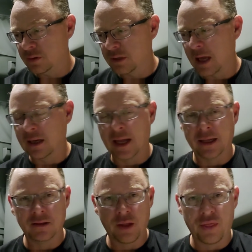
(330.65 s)
kind of
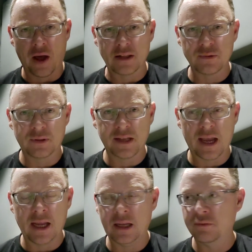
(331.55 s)
like thoughts with
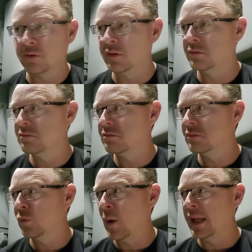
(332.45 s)
Dave or
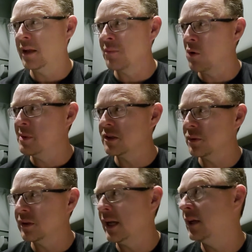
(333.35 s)
waking moments
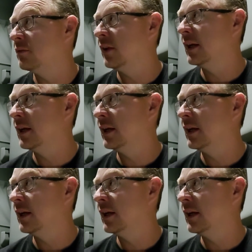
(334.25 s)
with Dave.